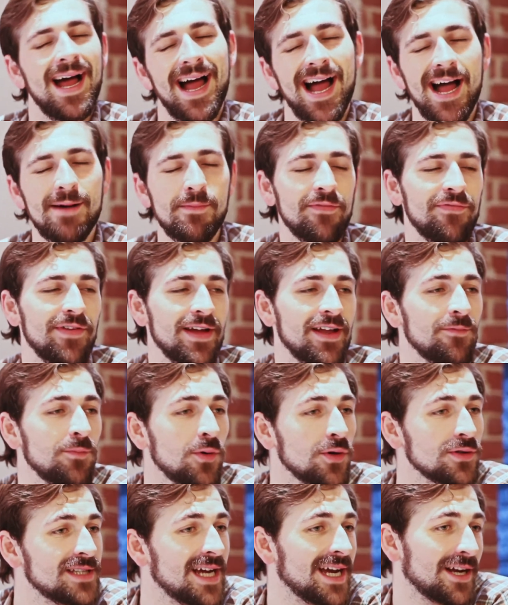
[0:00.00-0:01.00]
I'm a fan of
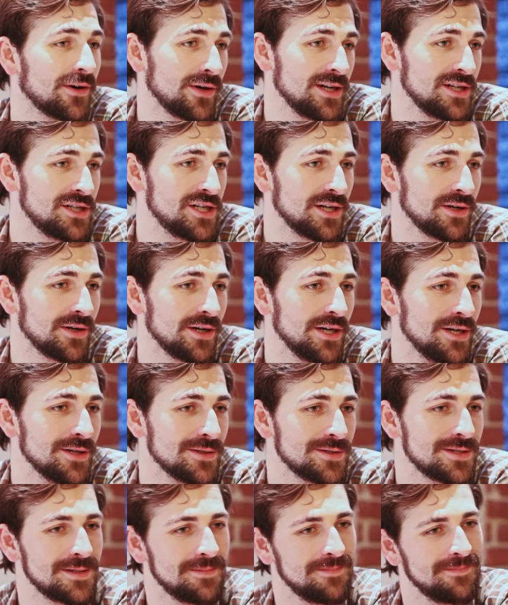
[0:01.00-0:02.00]
multi-grain
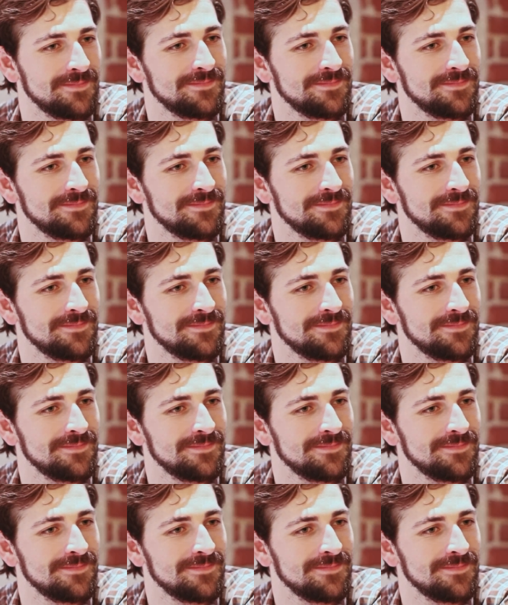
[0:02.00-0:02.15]
Cheerios. I